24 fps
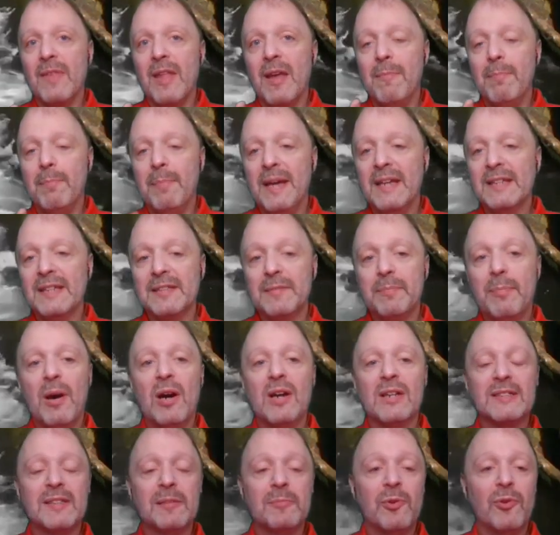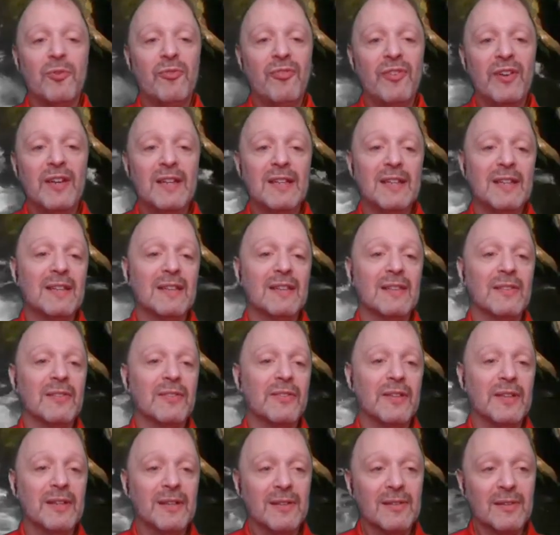best possible fit,
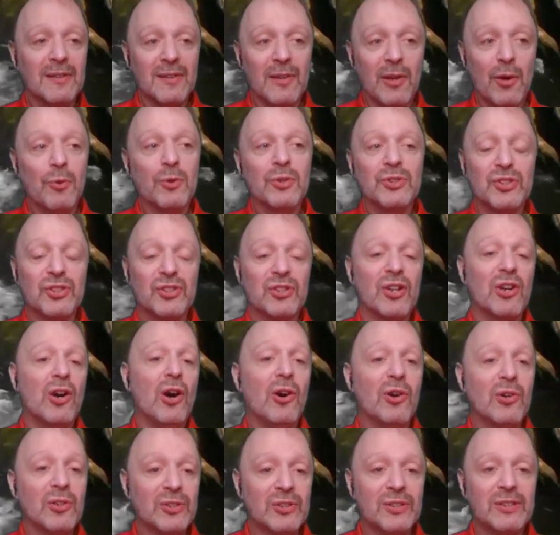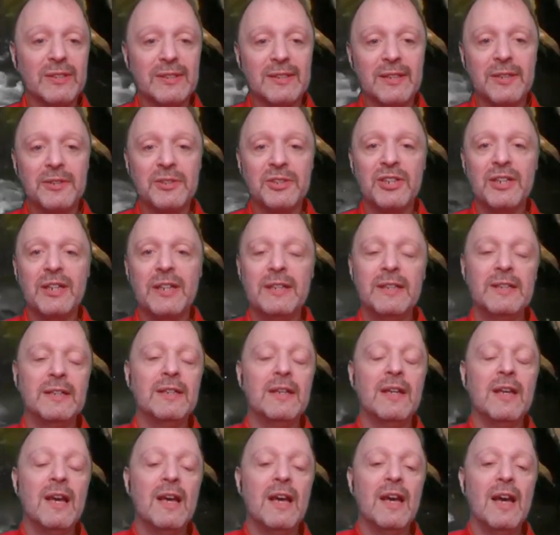the lowest cost associated,
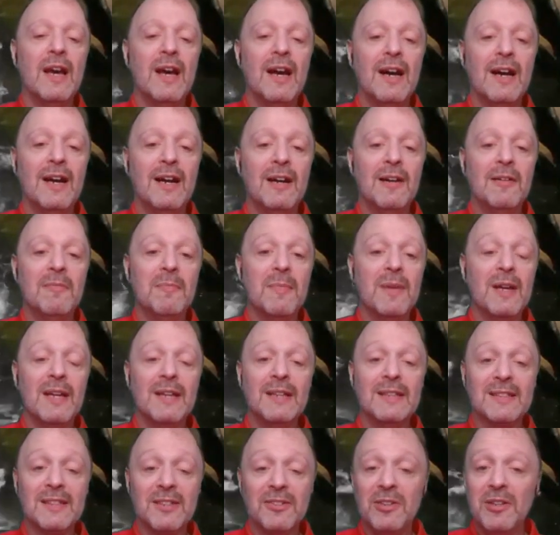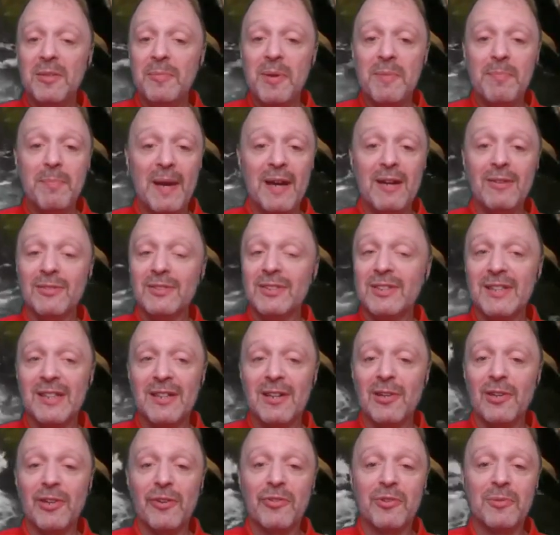it's going to be bouncing
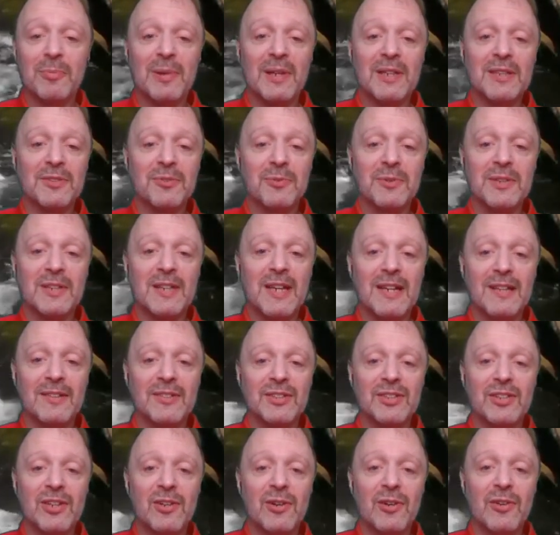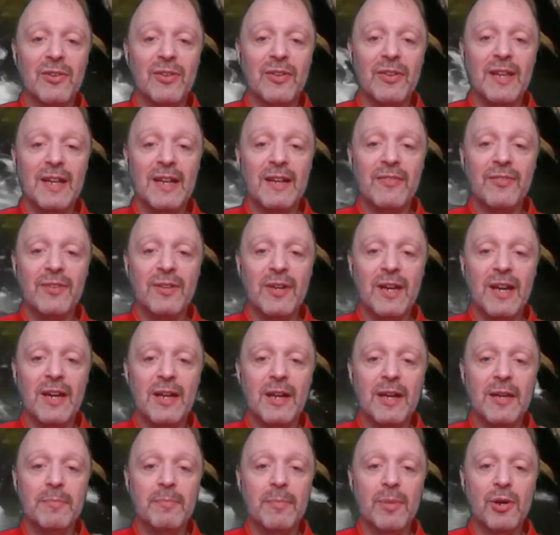all over the place. We kind of saw that if you had
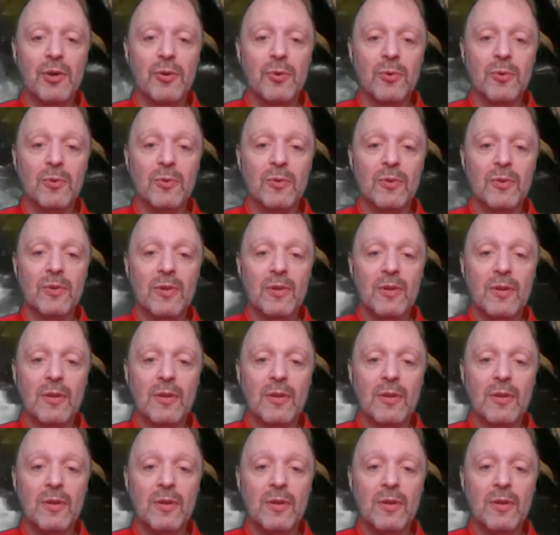a bowl